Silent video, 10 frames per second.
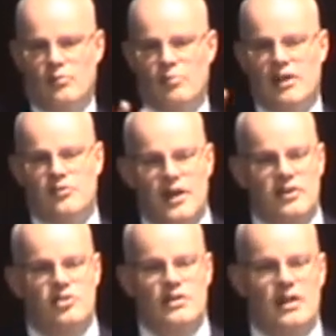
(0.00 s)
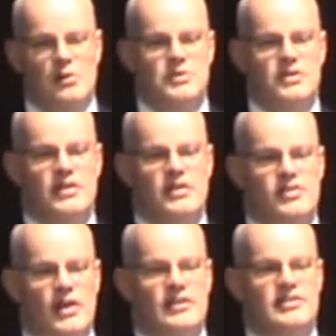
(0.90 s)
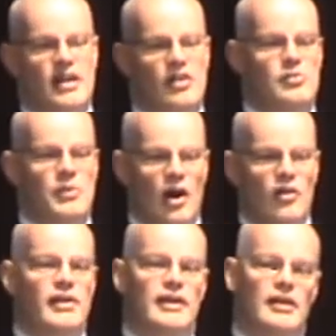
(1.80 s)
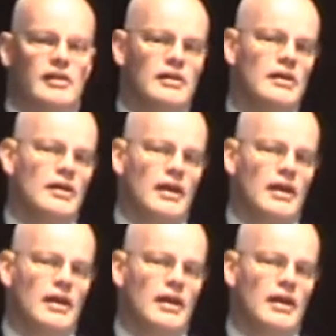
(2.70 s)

manufacturing companies and tell them how they can